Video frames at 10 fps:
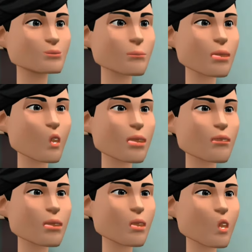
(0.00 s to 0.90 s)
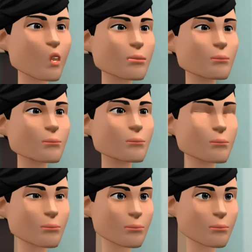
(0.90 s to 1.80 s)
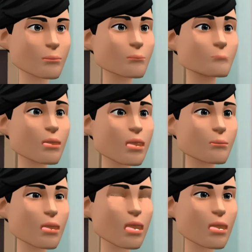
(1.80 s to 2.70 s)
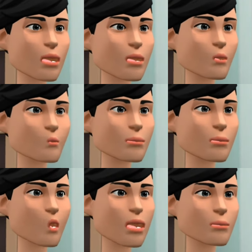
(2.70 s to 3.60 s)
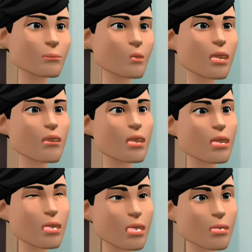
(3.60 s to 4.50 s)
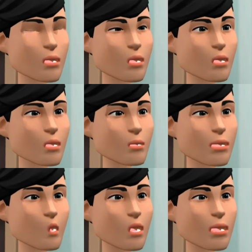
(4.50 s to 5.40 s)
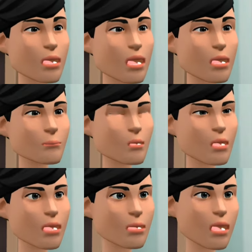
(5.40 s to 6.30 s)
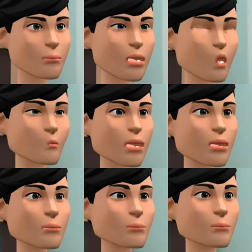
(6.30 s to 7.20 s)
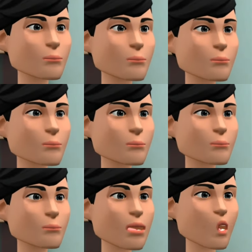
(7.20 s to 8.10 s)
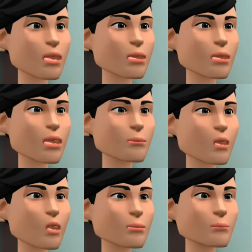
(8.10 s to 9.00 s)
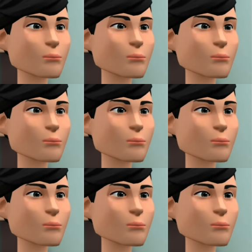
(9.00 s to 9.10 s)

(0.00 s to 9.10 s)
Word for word: Hi, good afternoon. My name is Diego Samuel, one of the registered nurses working in the emergency department. How can I help you?